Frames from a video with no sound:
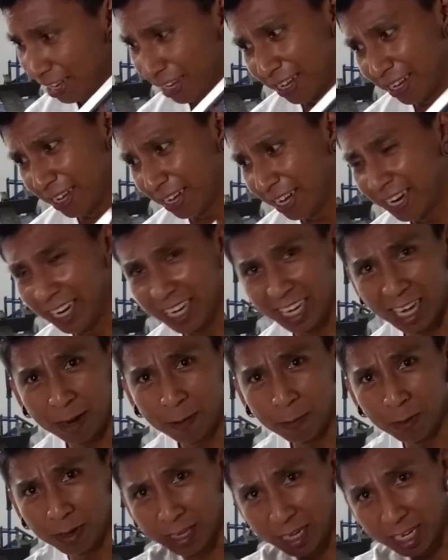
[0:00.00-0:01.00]
And it came
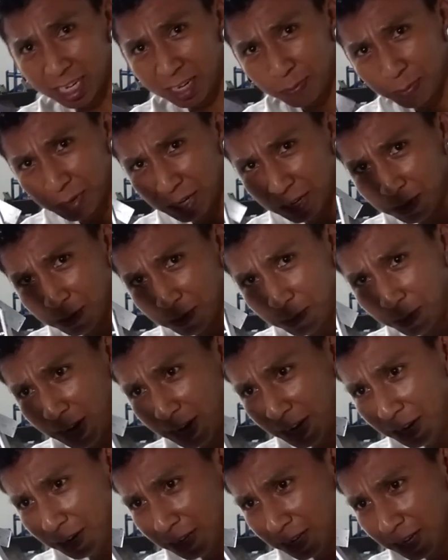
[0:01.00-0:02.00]
with this piece of right
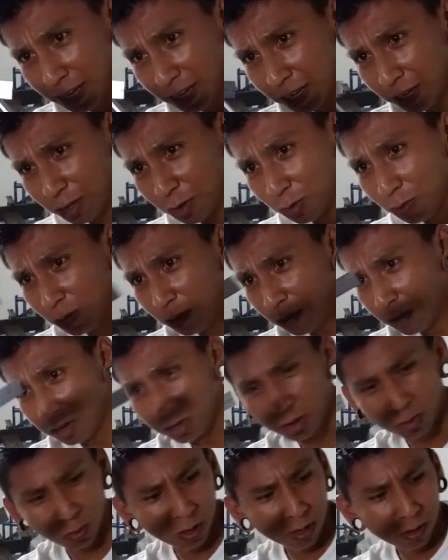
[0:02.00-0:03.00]
here, this tool
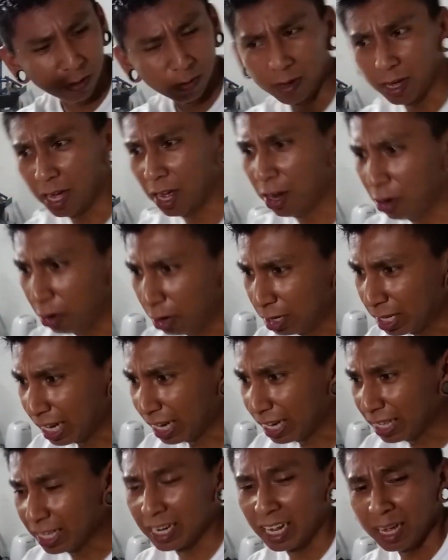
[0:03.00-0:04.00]
as well. I don't know
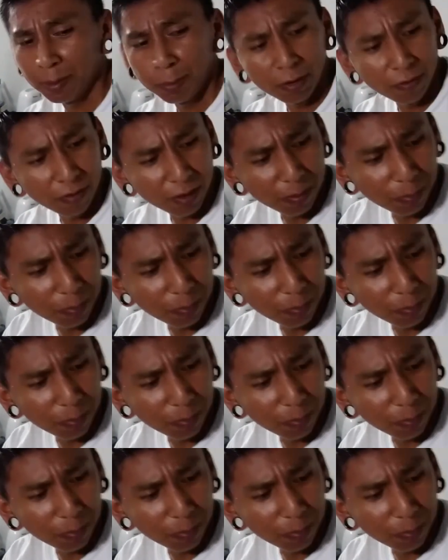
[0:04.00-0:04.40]
exactly the name of it,